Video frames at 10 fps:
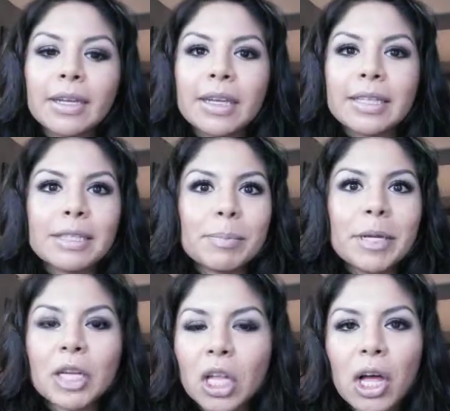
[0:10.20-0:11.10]
It's
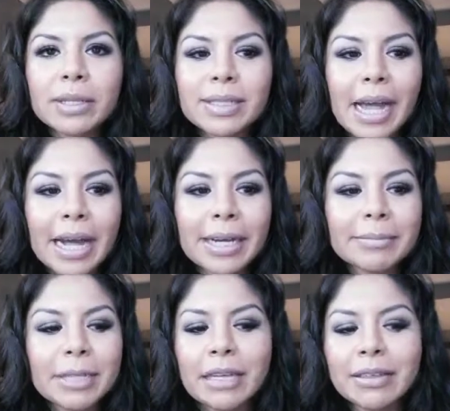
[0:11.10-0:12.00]
been a long
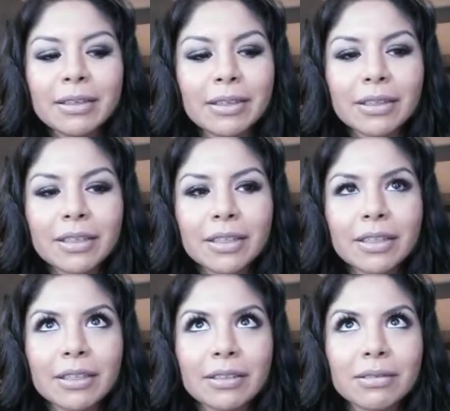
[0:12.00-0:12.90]
time. I
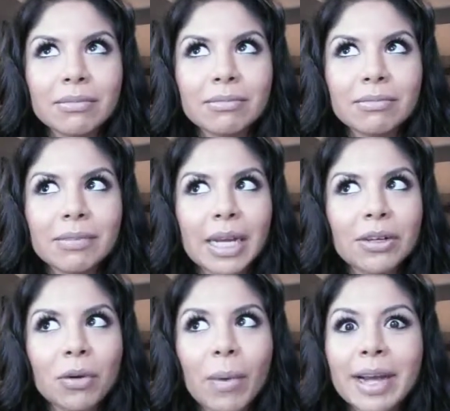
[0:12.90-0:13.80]
don't
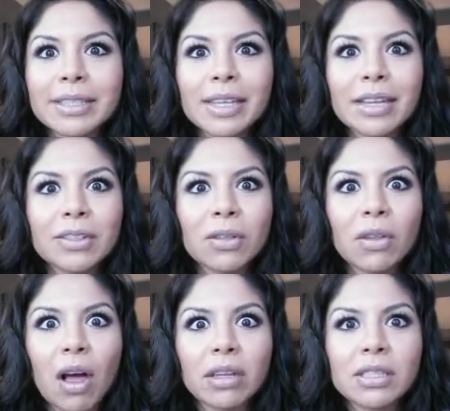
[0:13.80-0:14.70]
know why it takes so
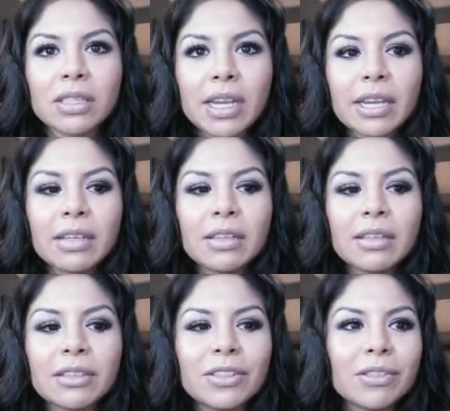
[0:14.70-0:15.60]
long
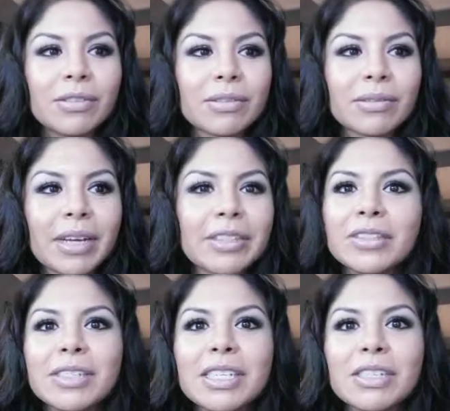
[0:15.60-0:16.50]
to. I
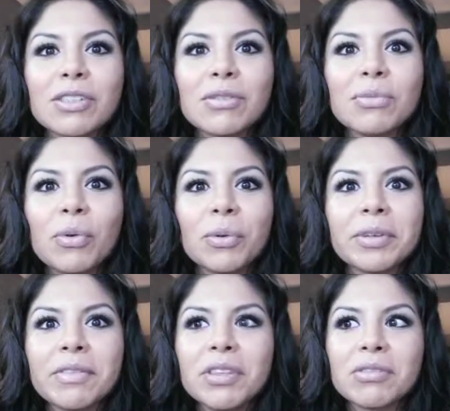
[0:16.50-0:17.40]
just need to do more
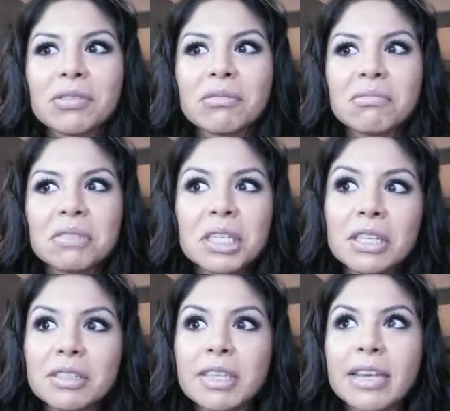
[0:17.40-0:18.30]
reviews.
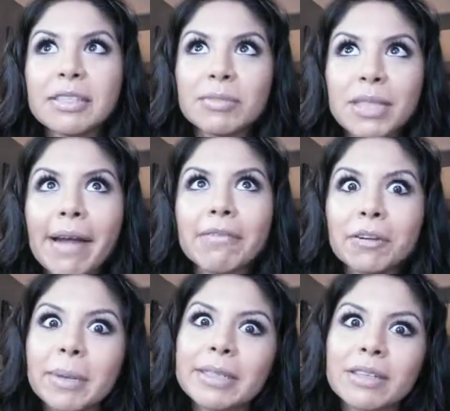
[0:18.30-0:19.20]
Take some time
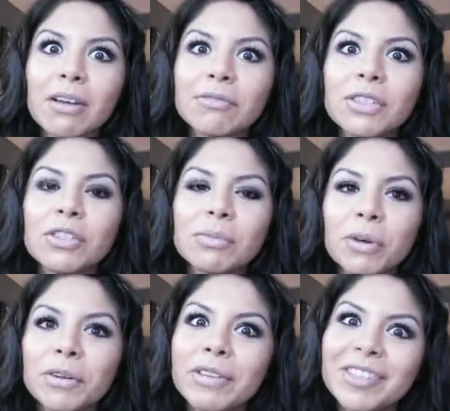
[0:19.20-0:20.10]
for myself and do
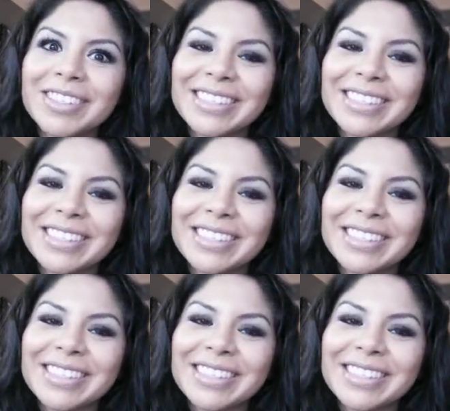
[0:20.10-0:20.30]
more reviews.